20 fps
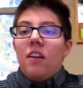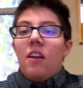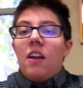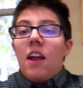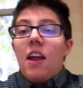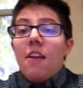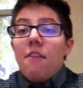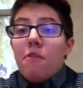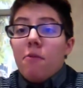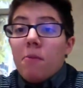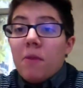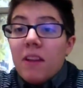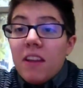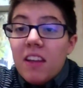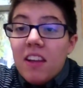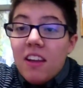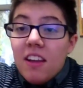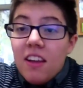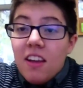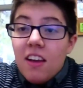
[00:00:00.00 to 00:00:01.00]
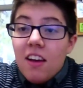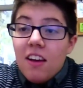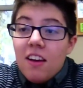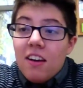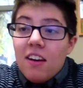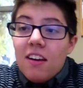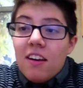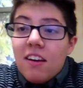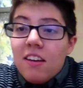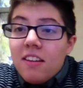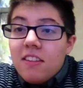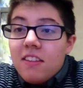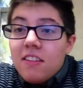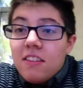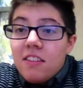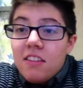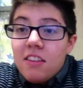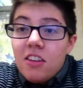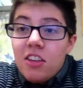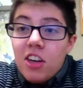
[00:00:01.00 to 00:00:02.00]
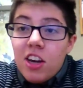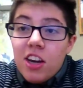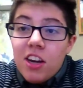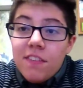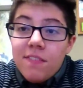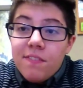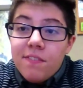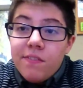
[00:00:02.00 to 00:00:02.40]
Hey everybody, it's CJ.